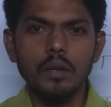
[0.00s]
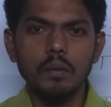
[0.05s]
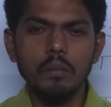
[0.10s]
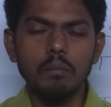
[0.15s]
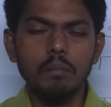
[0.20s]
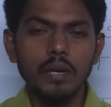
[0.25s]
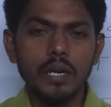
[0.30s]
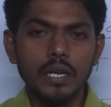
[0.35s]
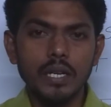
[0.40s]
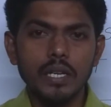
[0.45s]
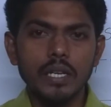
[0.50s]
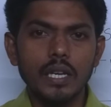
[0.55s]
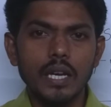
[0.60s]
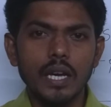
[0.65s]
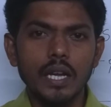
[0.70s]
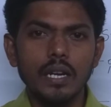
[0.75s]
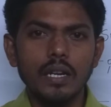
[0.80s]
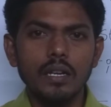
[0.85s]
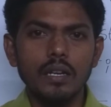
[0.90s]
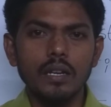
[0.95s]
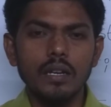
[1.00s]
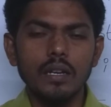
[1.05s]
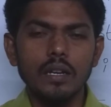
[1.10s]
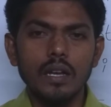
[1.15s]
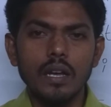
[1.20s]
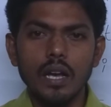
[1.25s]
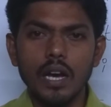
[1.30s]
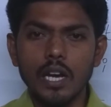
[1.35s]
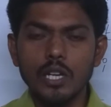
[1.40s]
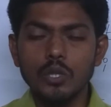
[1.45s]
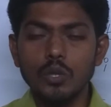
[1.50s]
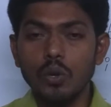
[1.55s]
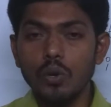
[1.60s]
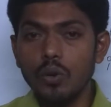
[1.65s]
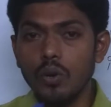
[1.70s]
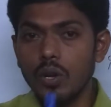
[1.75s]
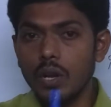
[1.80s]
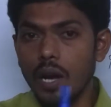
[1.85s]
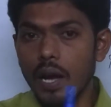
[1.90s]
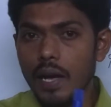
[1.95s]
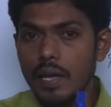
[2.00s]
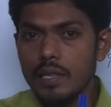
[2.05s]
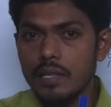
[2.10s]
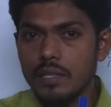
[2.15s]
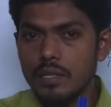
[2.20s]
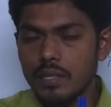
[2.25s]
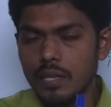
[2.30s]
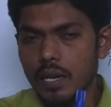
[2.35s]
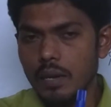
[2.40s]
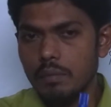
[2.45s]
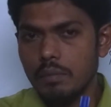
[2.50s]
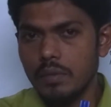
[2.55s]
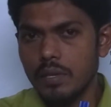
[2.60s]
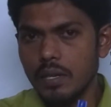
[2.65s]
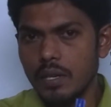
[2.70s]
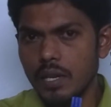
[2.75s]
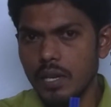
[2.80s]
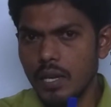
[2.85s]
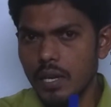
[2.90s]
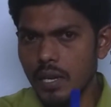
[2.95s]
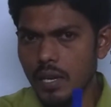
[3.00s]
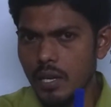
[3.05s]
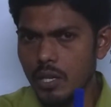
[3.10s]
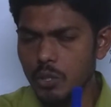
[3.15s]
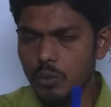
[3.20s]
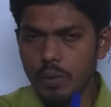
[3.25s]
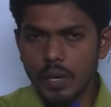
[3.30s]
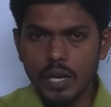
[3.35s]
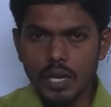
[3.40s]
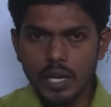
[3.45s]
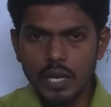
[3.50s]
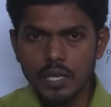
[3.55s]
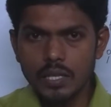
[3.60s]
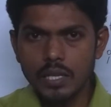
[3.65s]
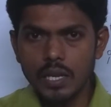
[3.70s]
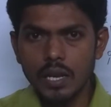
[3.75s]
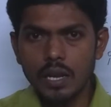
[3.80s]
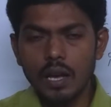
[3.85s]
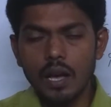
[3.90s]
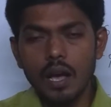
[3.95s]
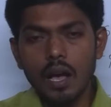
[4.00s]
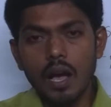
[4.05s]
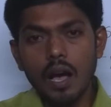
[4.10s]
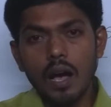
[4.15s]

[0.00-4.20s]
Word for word: But here, I told you, concept is very easy.